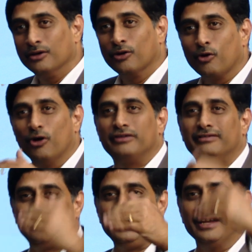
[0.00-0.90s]

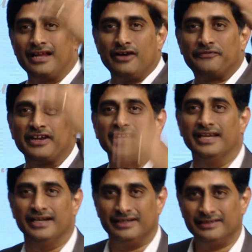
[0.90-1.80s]
grown year after
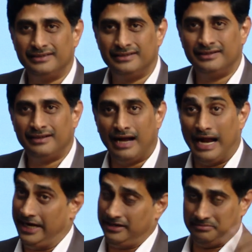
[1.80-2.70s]
year,
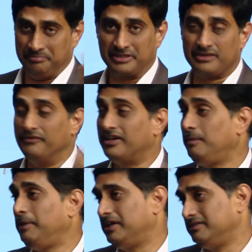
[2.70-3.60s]
and become
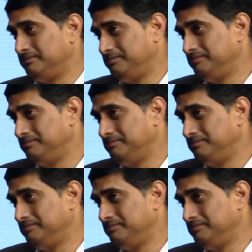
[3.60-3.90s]
very big.